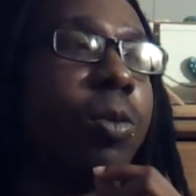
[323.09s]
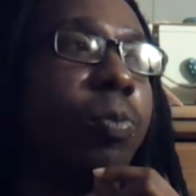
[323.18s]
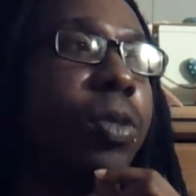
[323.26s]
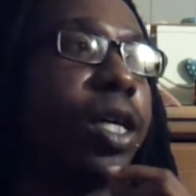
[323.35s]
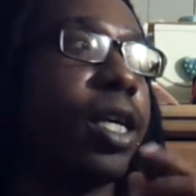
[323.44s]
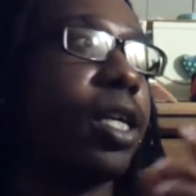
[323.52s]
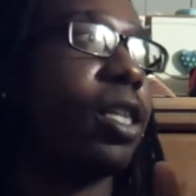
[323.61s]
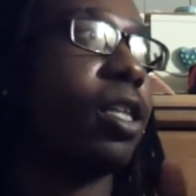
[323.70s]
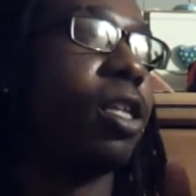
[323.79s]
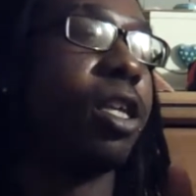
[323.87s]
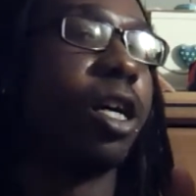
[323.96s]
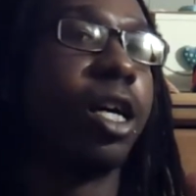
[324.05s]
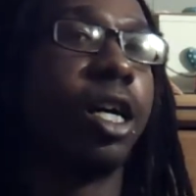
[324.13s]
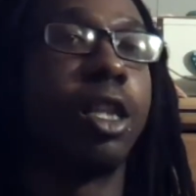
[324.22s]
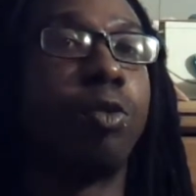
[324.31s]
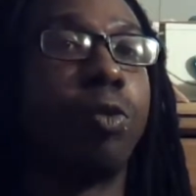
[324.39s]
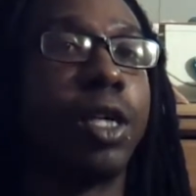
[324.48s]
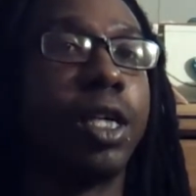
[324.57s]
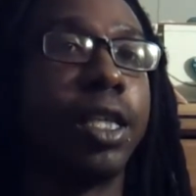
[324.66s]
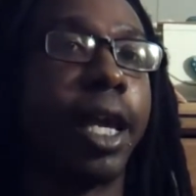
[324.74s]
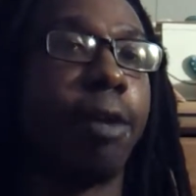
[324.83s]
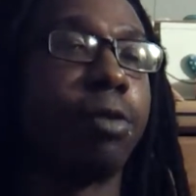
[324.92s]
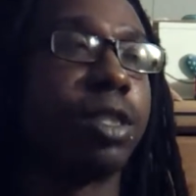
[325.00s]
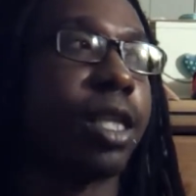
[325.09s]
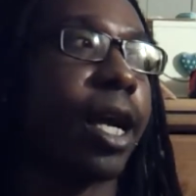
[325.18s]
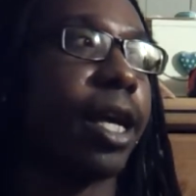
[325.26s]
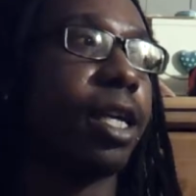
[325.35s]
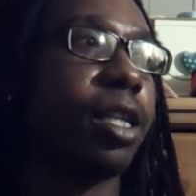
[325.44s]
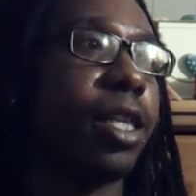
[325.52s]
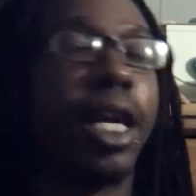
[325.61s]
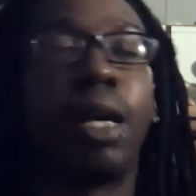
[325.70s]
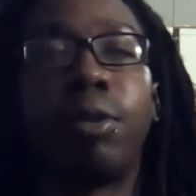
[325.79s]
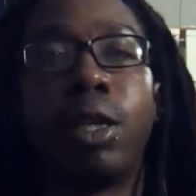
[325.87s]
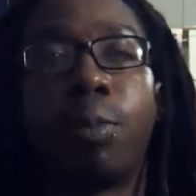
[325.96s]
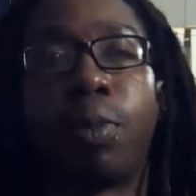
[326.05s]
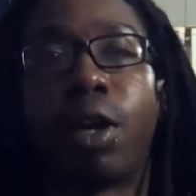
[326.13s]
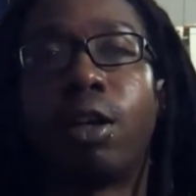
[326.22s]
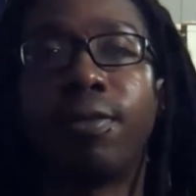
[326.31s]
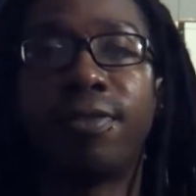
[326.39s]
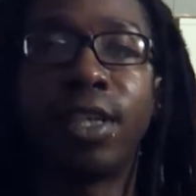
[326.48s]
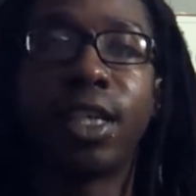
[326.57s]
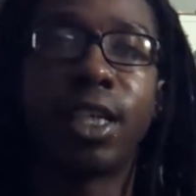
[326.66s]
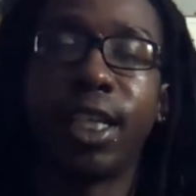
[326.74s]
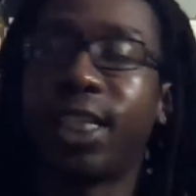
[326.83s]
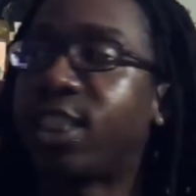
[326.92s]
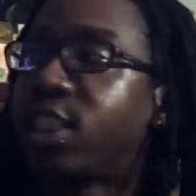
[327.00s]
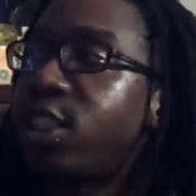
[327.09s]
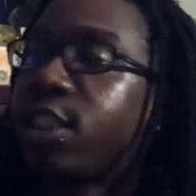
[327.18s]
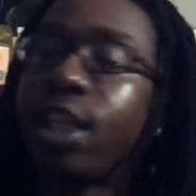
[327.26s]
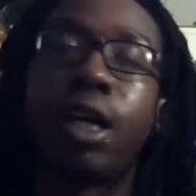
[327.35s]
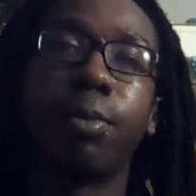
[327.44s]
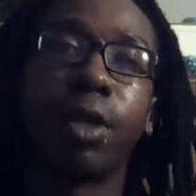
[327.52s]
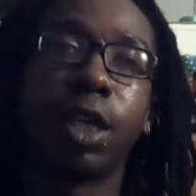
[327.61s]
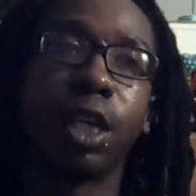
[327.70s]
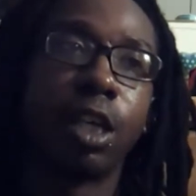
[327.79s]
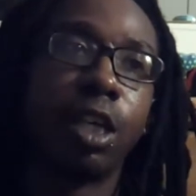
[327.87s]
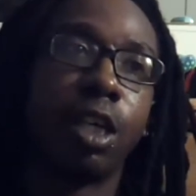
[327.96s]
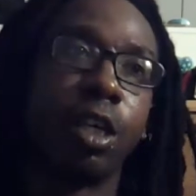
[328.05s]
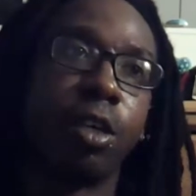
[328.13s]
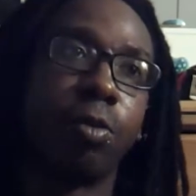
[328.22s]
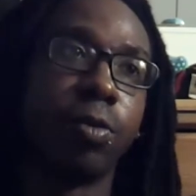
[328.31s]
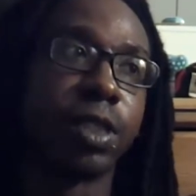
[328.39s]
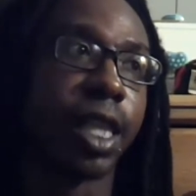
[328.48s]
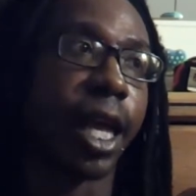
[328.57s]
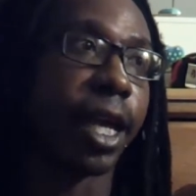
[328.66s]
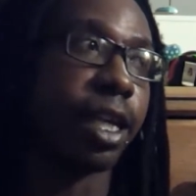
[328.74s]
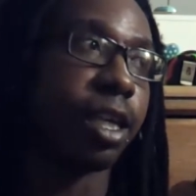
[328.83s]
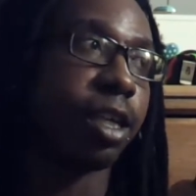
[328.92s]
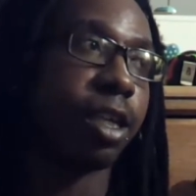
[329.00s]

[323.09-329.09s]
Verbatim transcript: but the other one that was like damn near perfect, his stomach was like